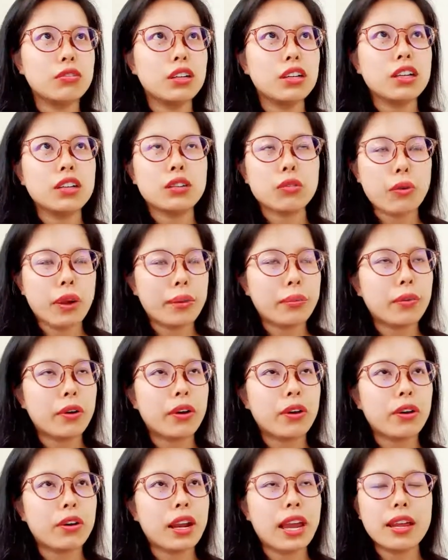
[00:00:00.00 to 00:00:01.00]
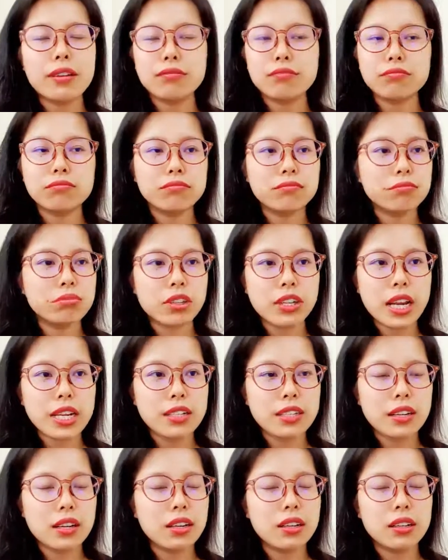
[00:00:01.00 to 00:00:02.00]
grammar
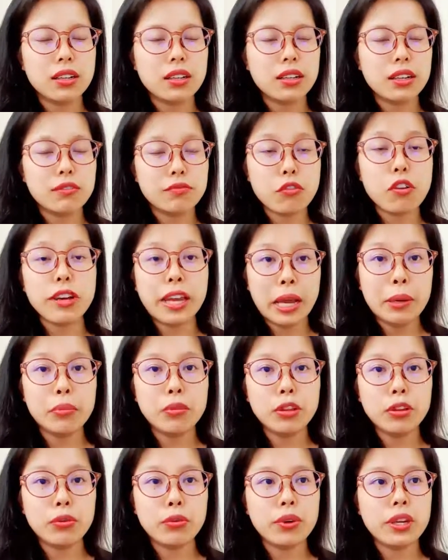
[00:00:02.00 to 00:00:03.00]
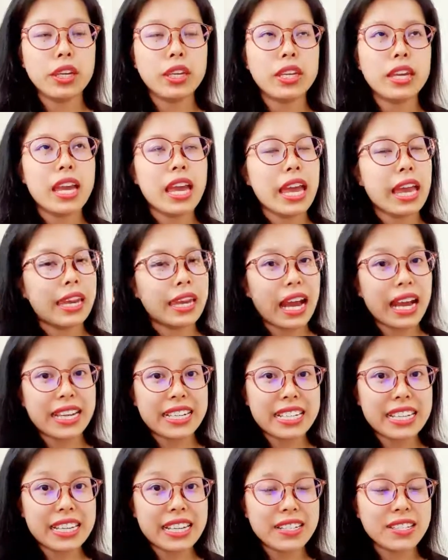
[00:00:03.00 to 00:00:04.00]
and vocabulary and
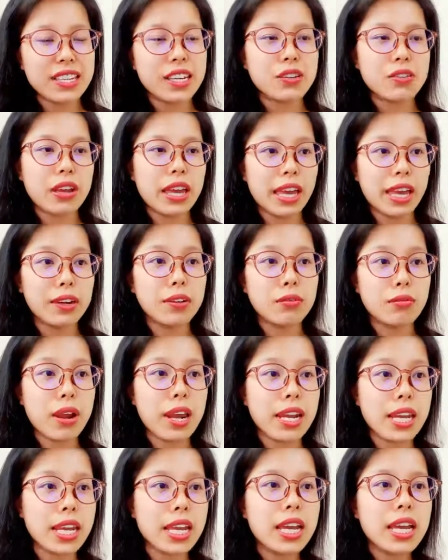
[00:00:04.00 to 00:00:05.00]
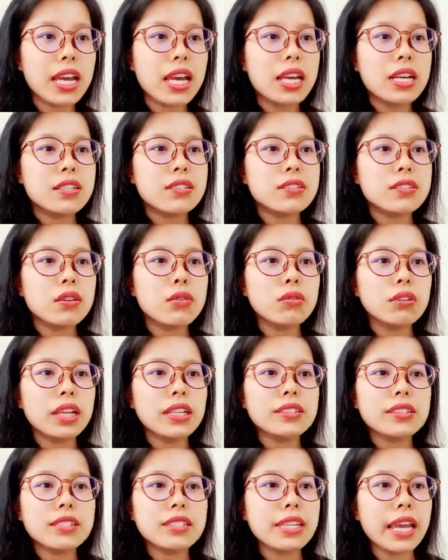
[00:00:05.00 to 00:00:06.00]
ideas in your head already. So
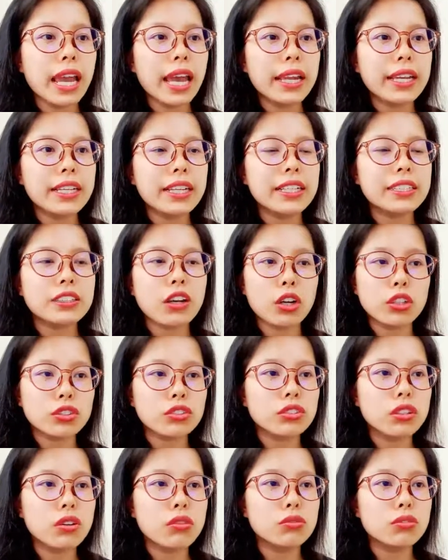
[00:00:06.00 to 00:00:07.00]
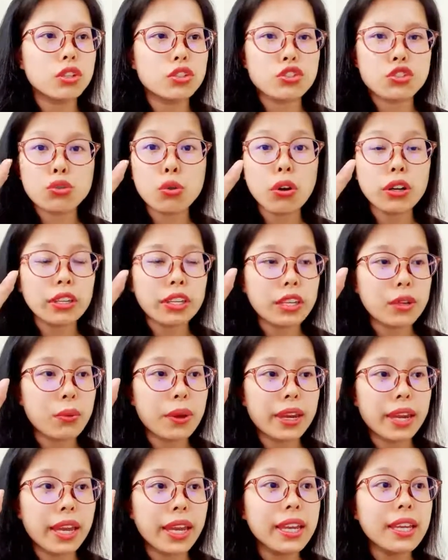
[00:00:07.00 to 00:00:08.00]
lesson 10 is also just short
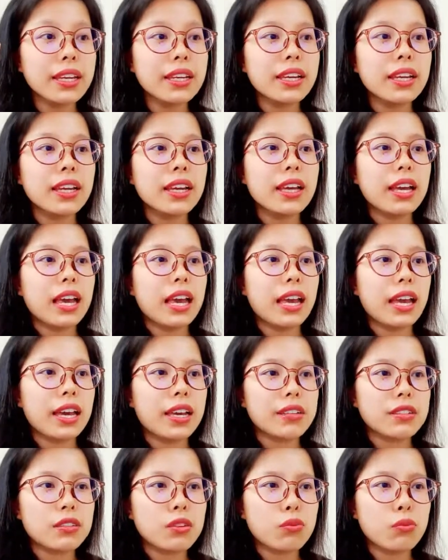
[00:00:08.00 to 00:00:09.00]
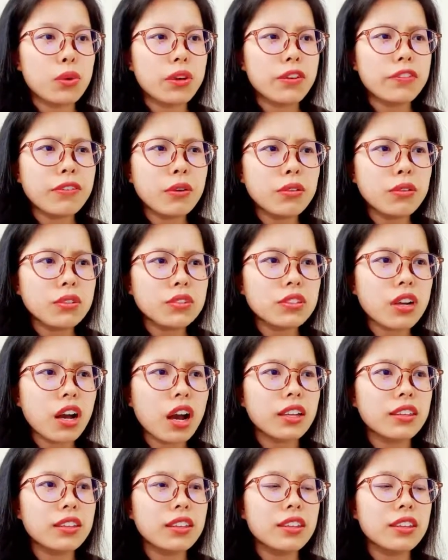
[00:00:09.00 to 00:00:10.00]
Q&A, and we focus
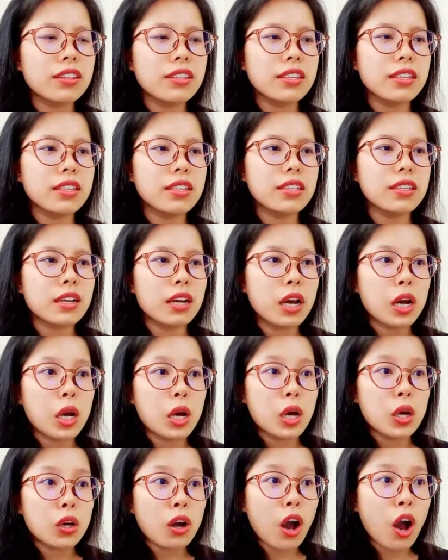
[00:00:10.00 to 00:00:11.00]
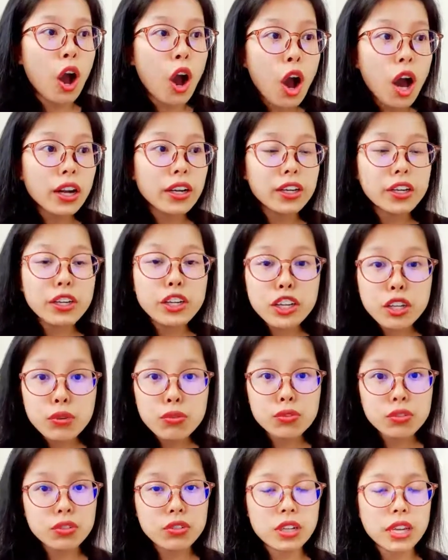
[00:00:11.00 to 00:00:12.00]
on the hot
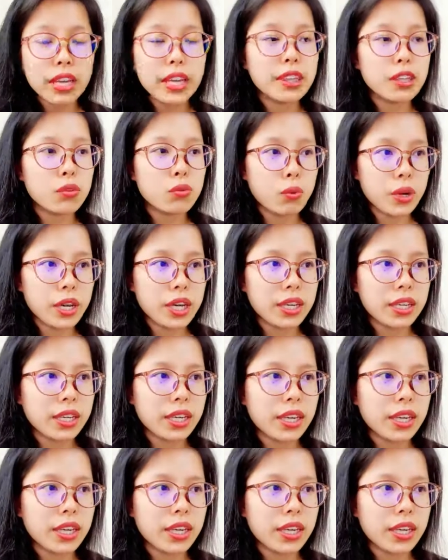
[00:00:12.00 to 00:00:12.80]
news in the week.